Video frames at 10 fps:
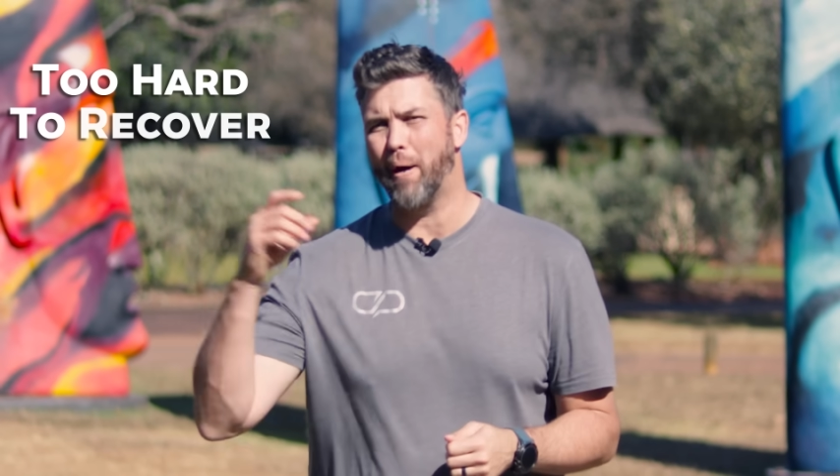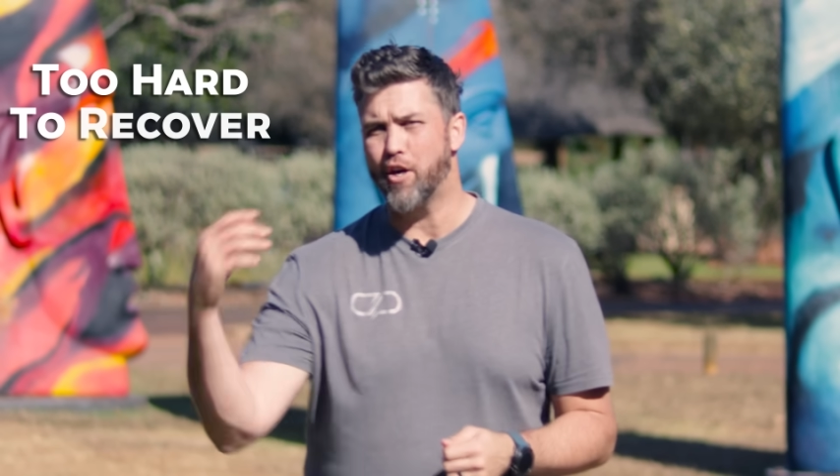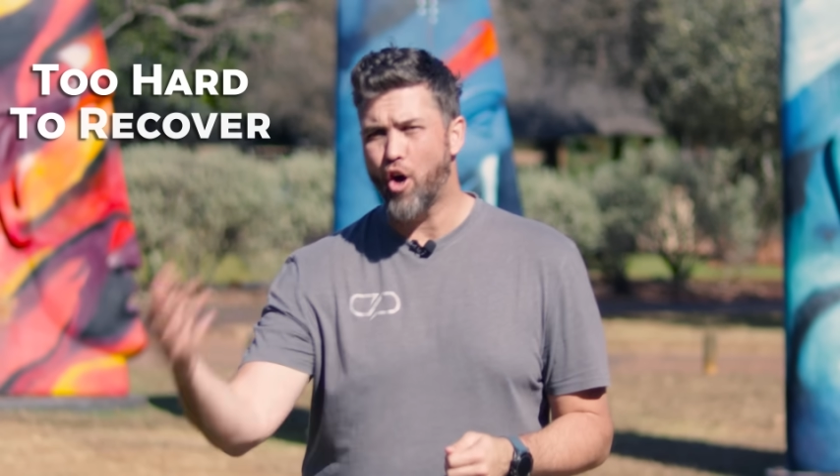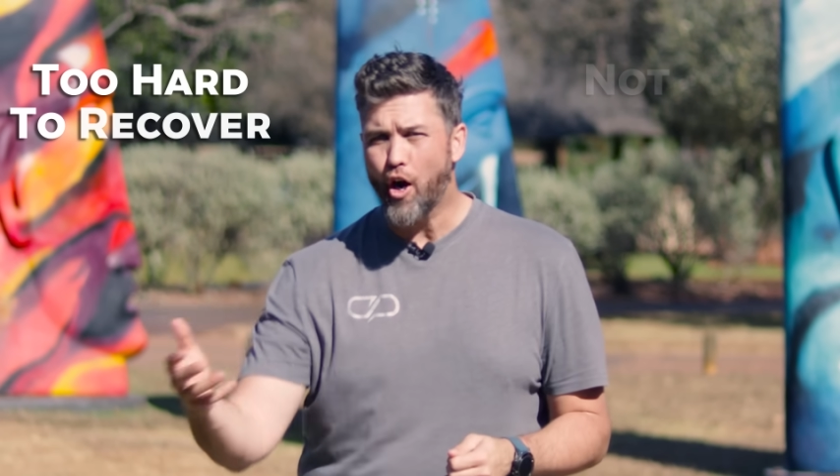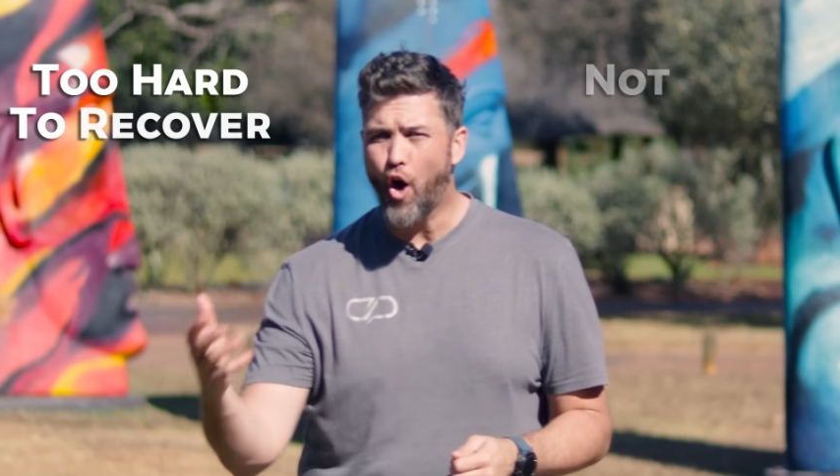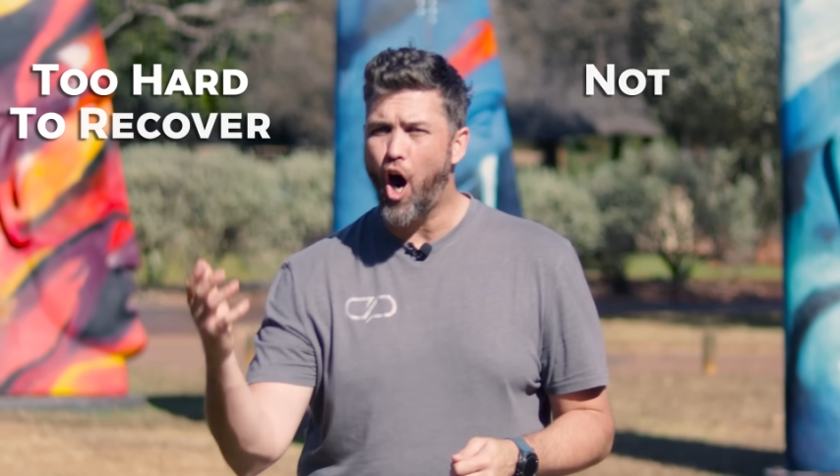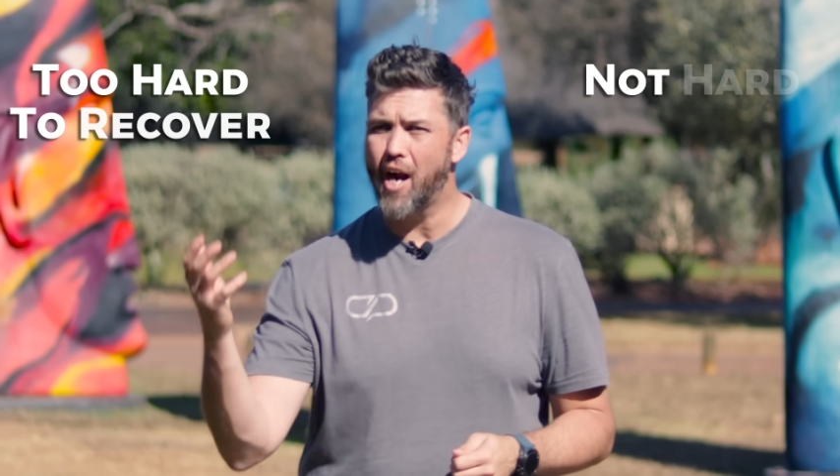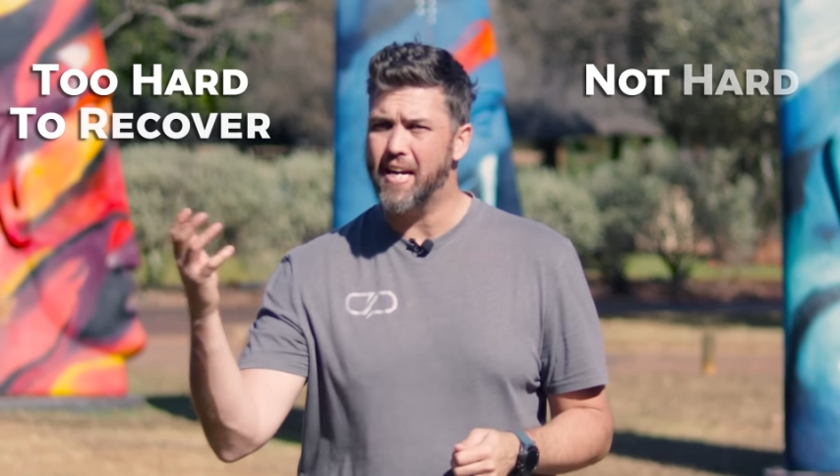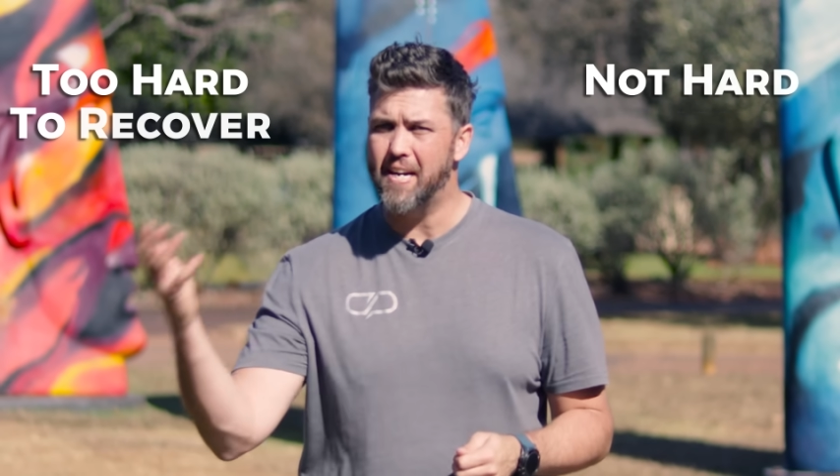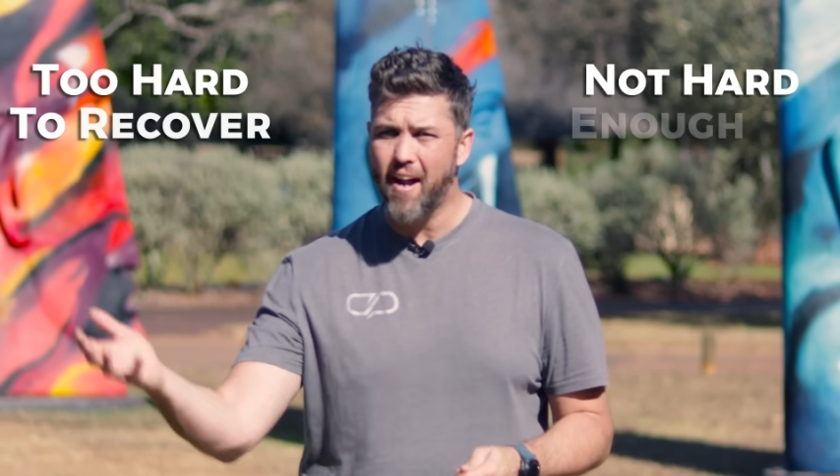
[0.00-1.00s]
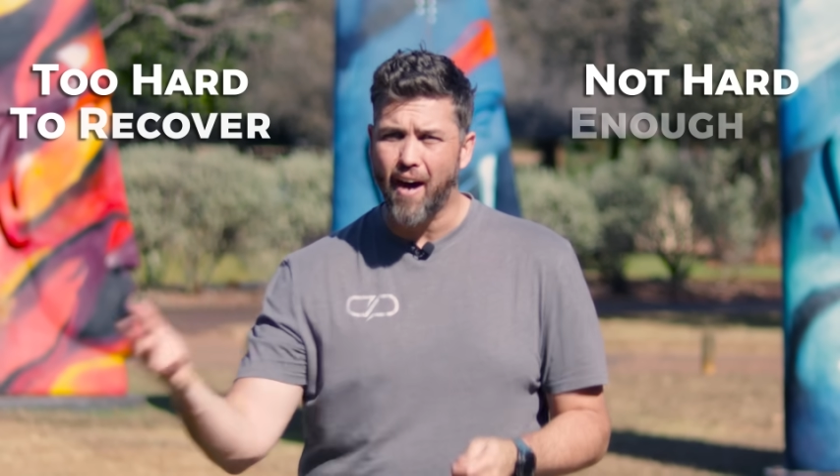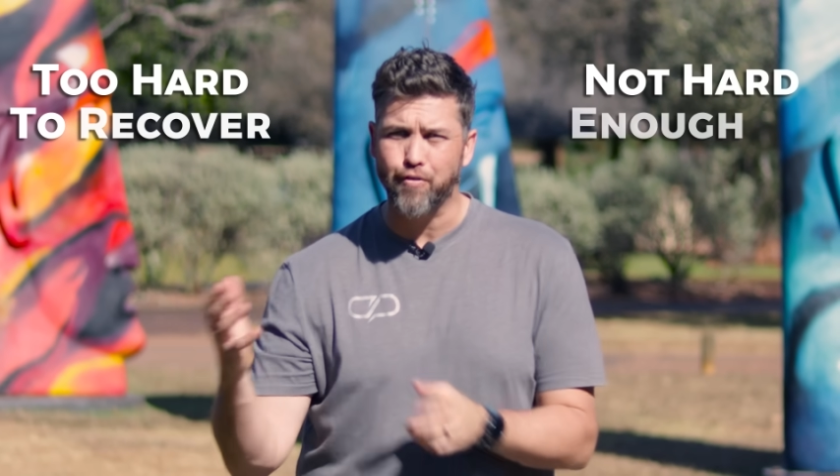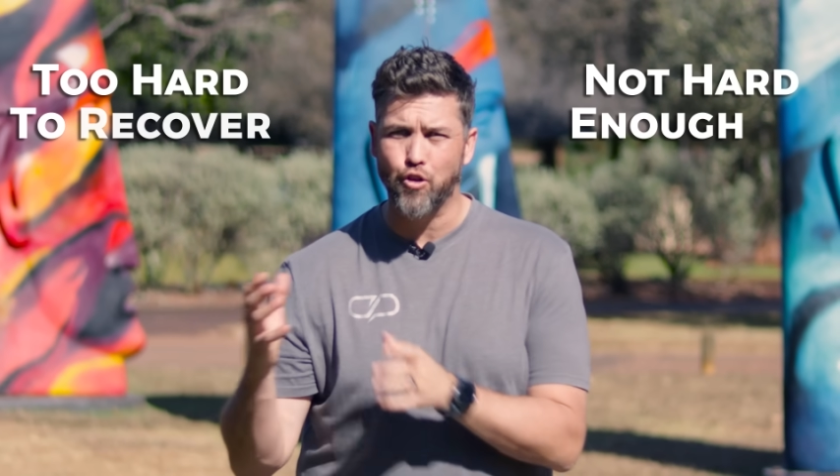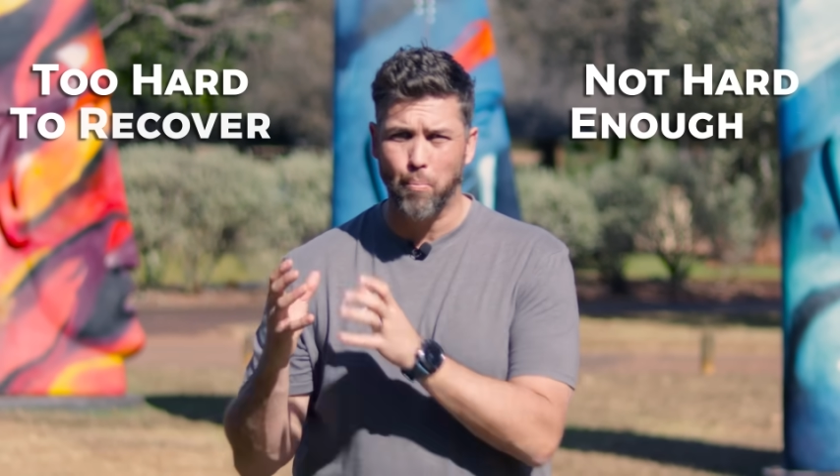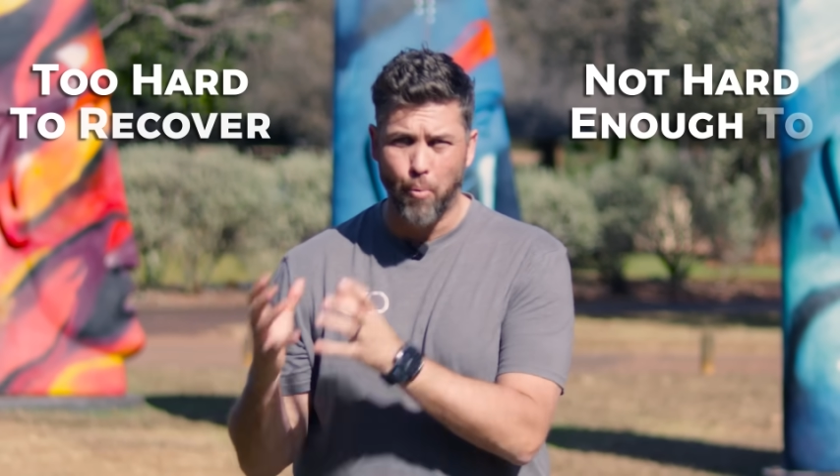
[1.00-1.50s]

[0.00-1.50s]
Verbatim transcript: but not hard enough to